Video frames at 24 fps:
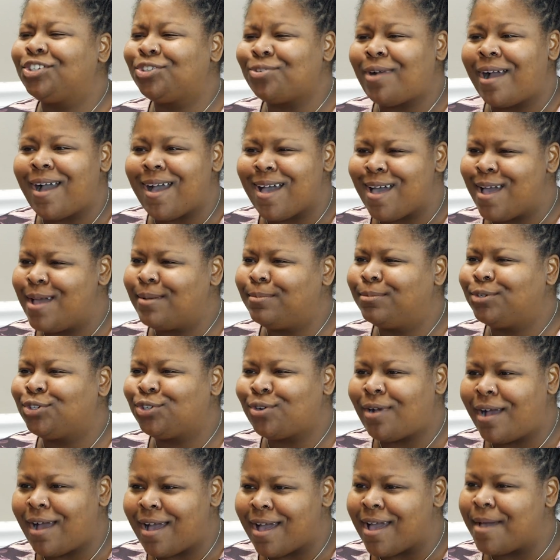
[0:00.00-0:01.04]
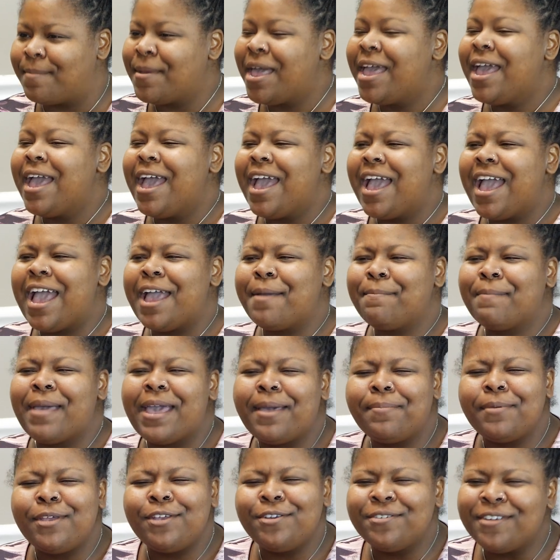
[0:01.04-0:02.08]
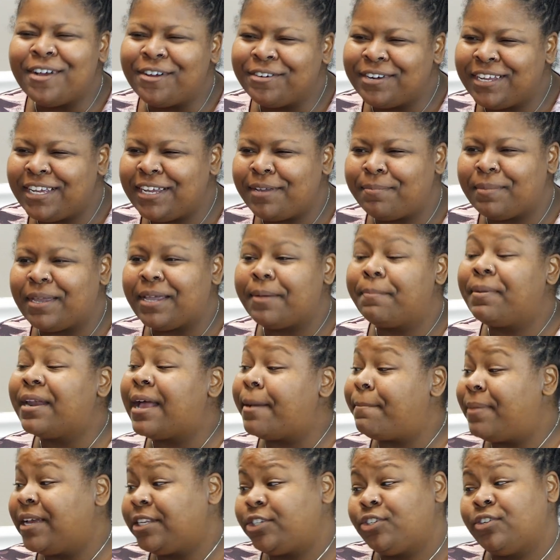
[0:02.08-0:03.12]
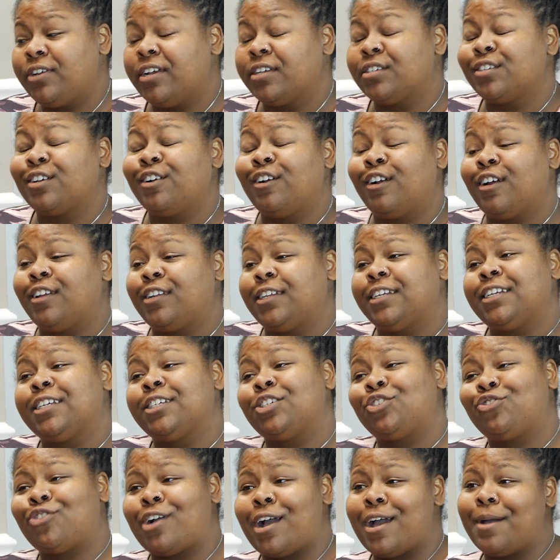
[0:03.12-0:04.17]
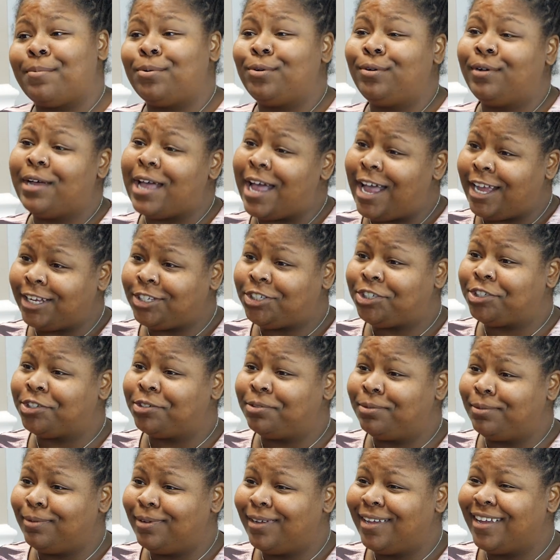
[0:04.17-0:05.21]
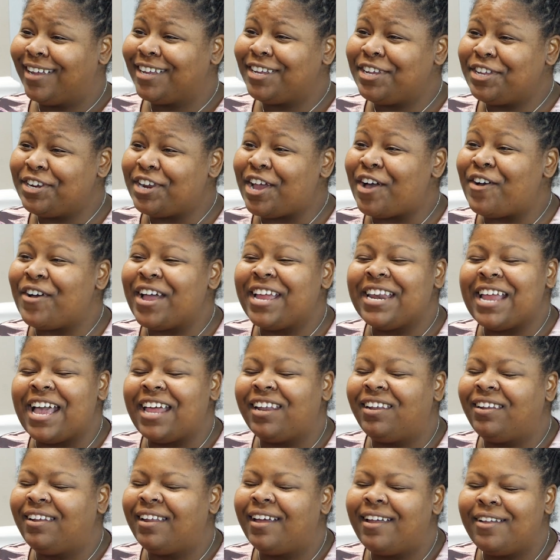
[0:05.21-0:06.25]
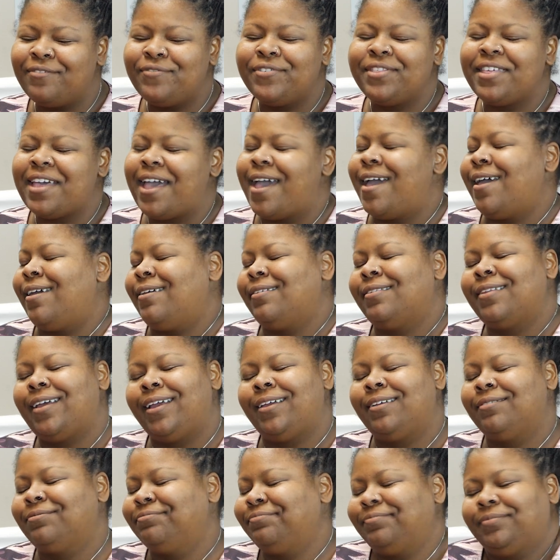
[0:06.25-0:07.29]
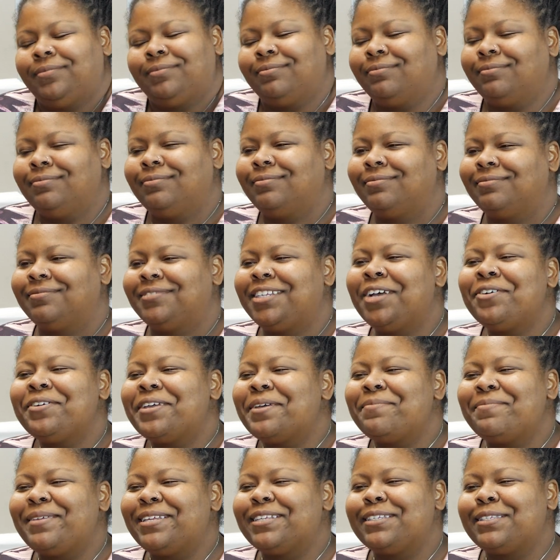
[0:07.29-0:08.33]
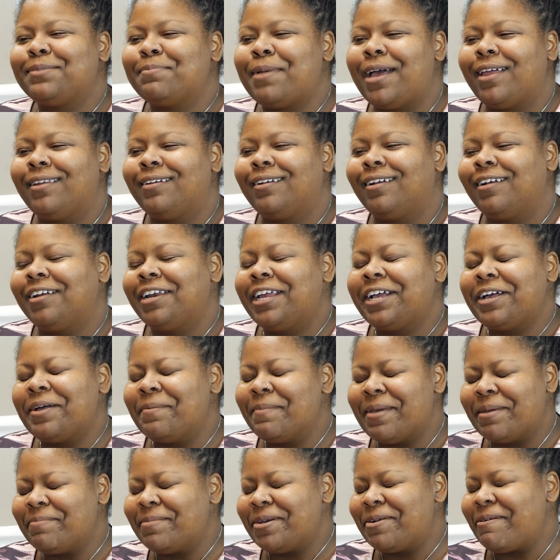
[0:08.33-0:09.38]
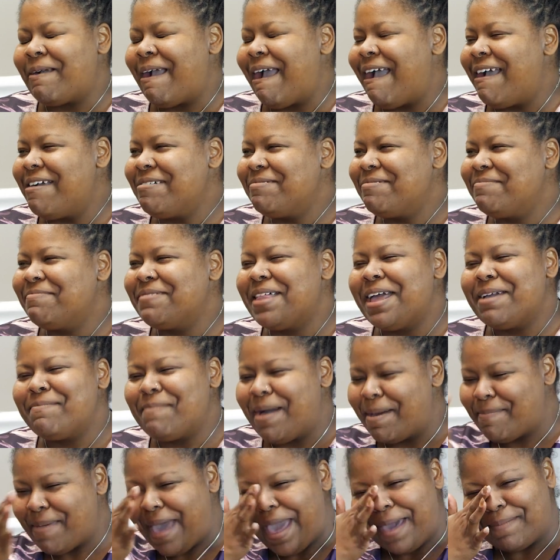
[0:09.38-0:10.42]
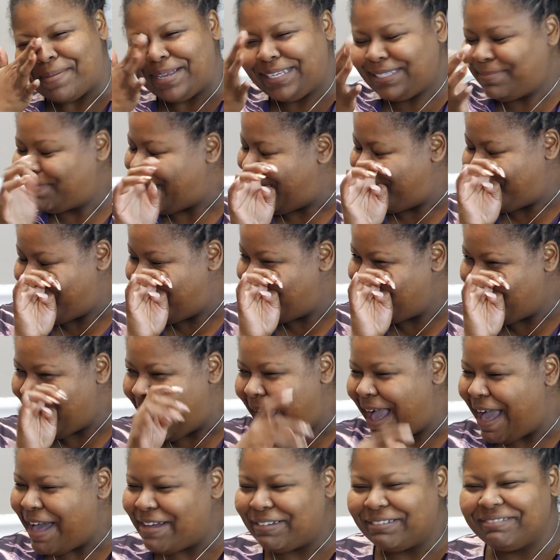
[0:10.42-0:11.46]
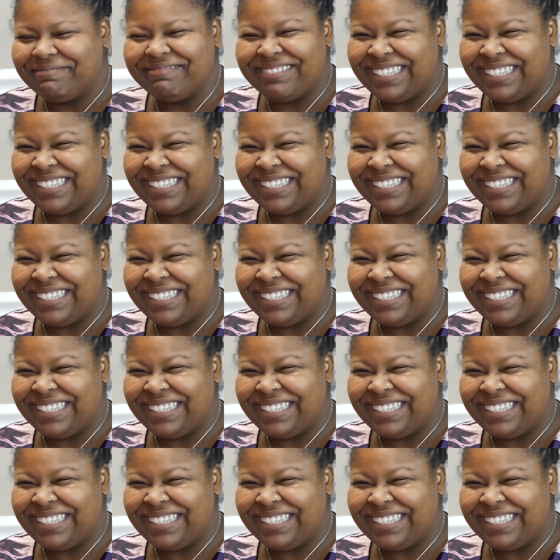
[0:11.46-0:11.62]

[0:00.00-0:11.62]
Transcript: Tribe. And maybe you don't need me, but I bet you there's a girl in this tribe who got you. Yes. You know, and I love that. Like, don't give me the smiling girl. They're going to make me cry. Like, my babies make me proud.